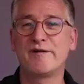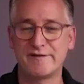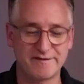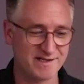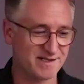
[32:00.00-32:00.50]

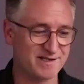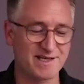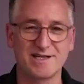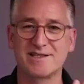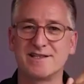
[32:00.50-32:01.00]
investors
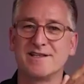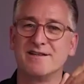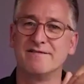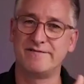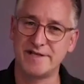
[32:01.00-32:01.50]
got
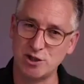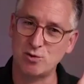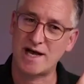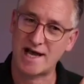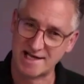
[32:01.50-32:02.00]

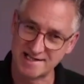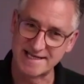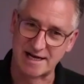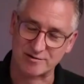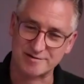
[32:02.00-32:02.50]
video and
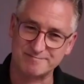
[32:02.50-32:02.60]
sound.